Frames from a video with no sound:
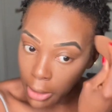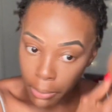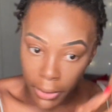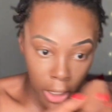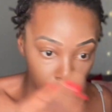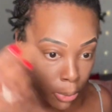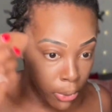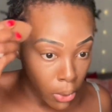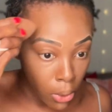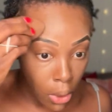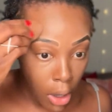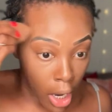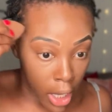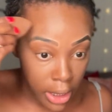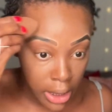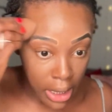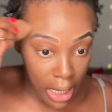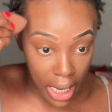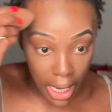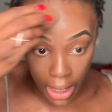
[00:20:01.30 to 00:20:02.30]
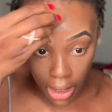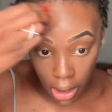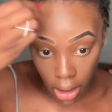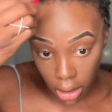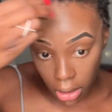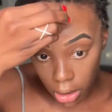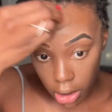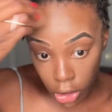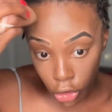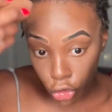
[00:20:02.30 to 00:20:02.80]
people are not
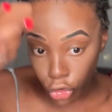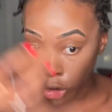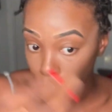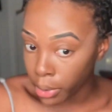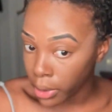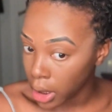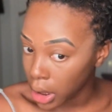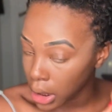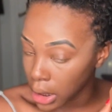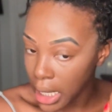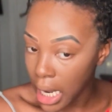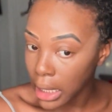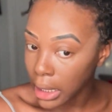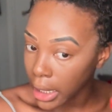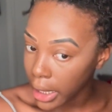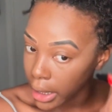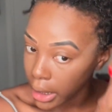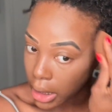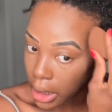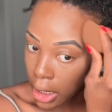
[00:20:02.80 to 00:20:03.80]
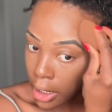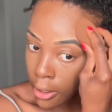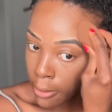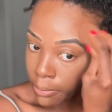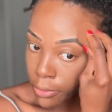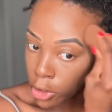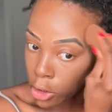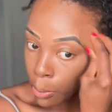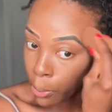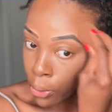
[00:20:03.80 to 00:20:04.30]
contributing, not like
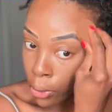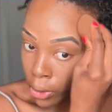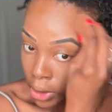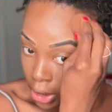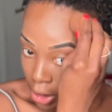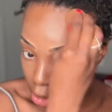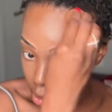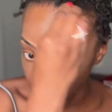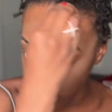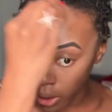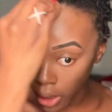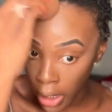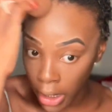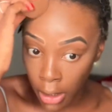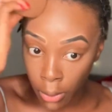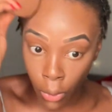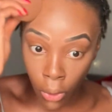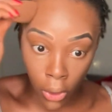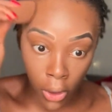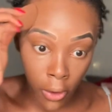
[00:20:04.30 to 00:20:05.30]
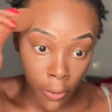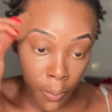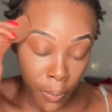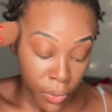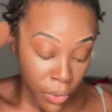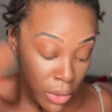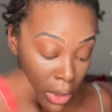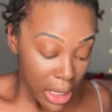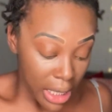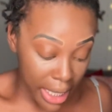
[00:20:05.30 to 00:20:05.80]
supporting her anymore.
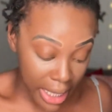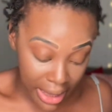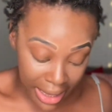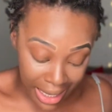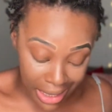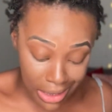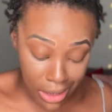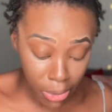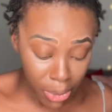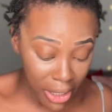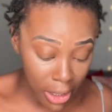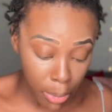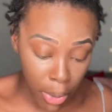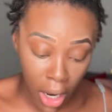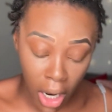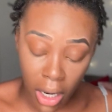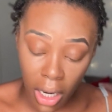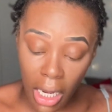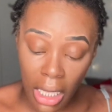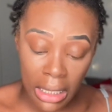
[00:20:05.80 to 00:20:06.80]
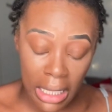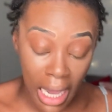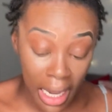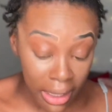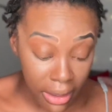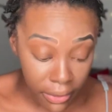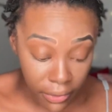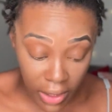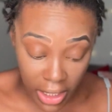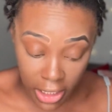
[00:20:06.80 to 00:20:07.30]
And that's a big part. A
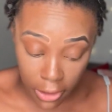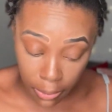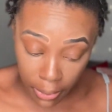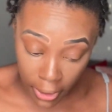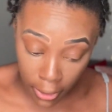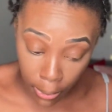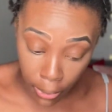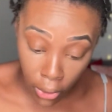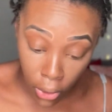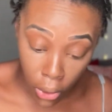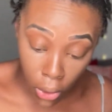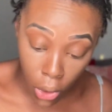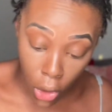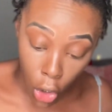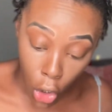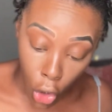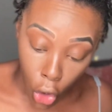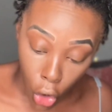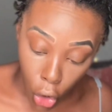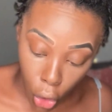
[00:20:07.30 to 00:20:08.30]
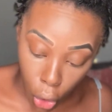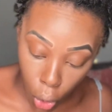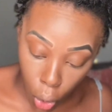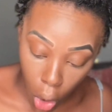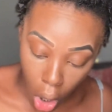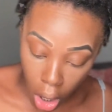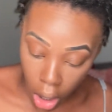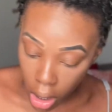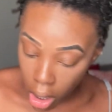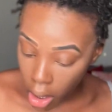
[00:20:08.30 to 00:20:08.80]
lot of these people who
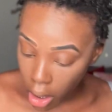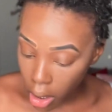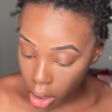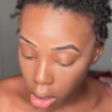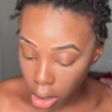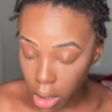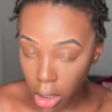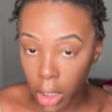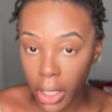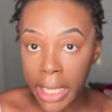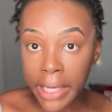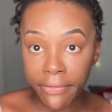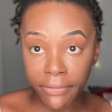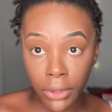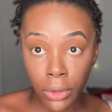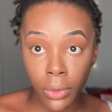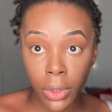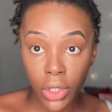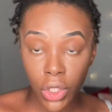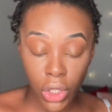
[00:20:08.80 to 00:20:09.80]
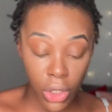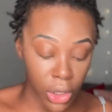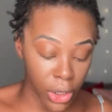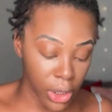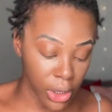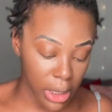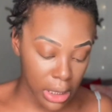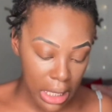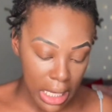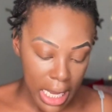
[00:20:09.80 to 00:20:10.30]
are
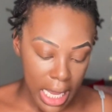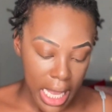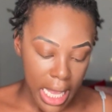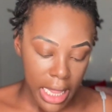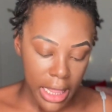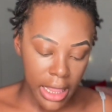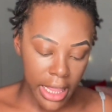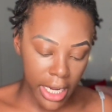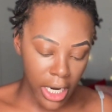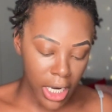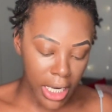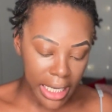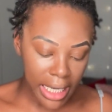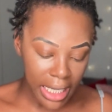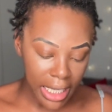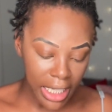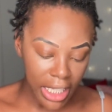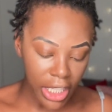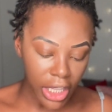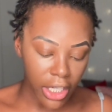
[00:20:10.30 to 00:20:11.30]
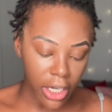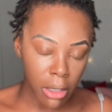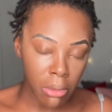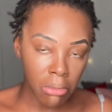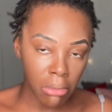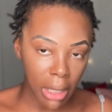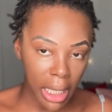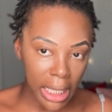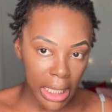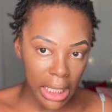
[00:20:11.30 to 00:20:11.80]
influencers, they're getting their
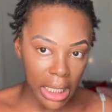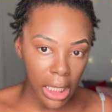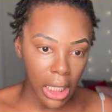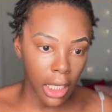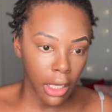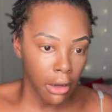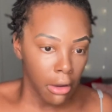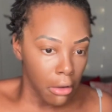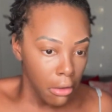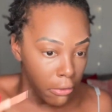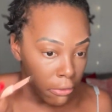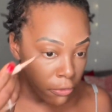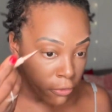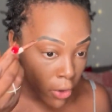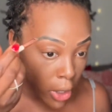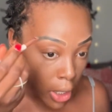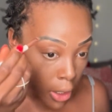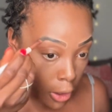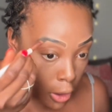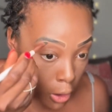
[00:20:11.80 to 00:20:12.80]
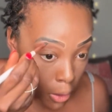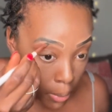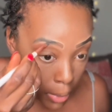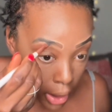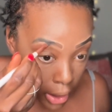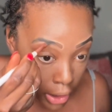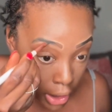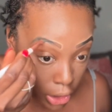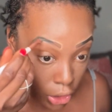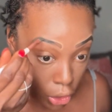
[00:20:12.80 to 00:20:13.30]
money from
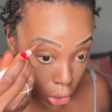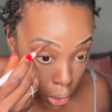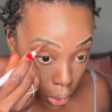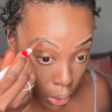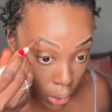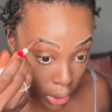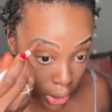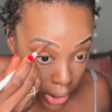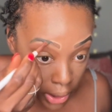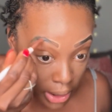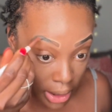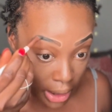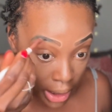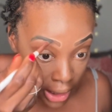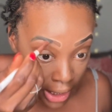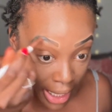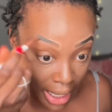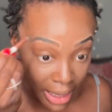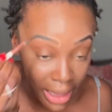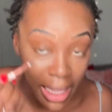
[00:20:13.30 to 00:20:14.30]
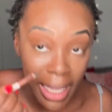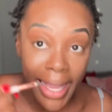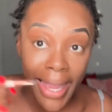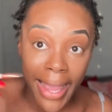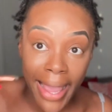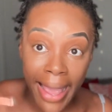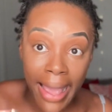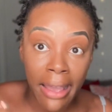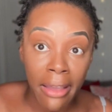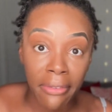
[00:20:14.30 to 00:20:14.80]
the tours that they
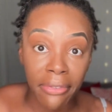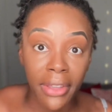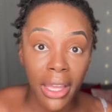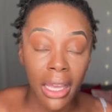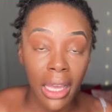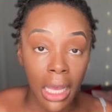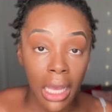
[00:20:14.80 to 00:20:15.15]
have